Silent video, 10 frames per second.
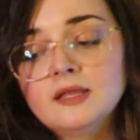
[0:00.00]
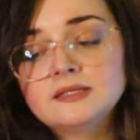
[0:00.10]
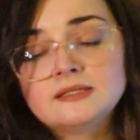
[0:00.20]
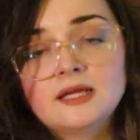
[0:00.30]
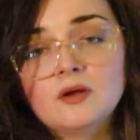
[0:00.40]

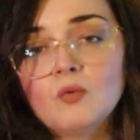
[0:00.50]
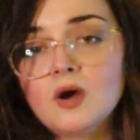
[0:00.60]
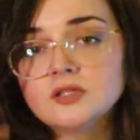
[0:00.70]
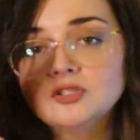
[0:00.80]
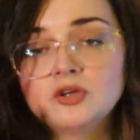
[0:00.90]
This Ten of
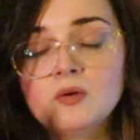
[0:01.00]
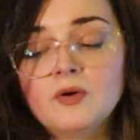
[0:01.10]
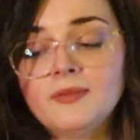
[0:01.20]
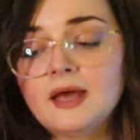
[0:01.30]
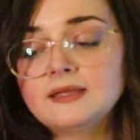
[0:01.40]
Wands, you can
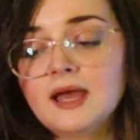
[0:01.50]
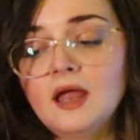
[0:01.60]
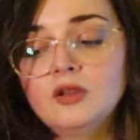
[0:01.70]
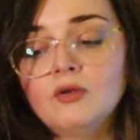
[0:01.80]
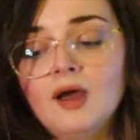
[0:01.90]
put that
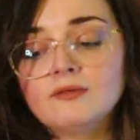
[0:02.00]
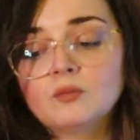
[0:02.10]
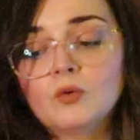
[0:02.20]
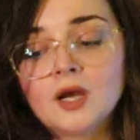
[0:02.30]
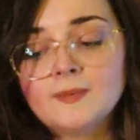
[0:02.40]
down. You don't have
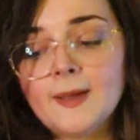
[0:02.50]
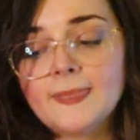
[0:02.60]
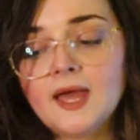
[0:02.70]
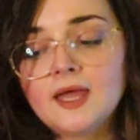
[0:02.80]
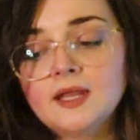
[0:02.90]
to worry
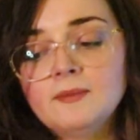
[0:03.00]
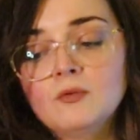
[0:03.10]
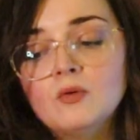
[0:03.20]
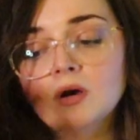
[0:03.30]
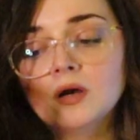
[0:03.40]
about that
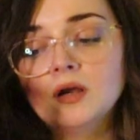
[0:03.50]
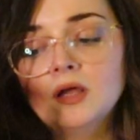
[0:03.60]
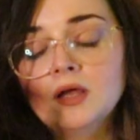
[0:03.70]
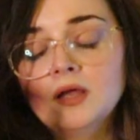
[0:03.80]
anymore.